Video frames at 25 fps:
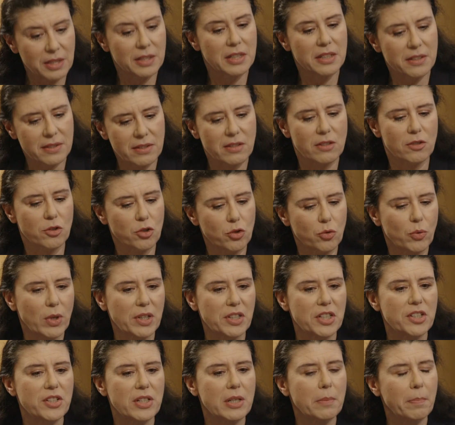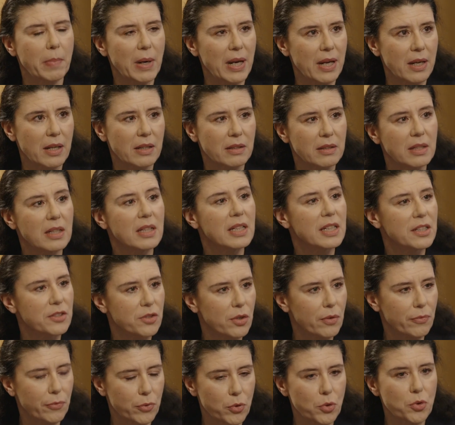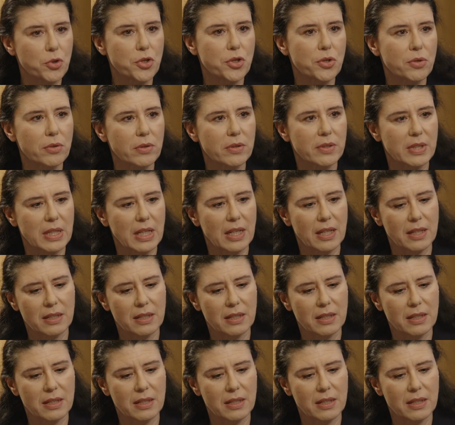in its strategic plan, Lead the Future,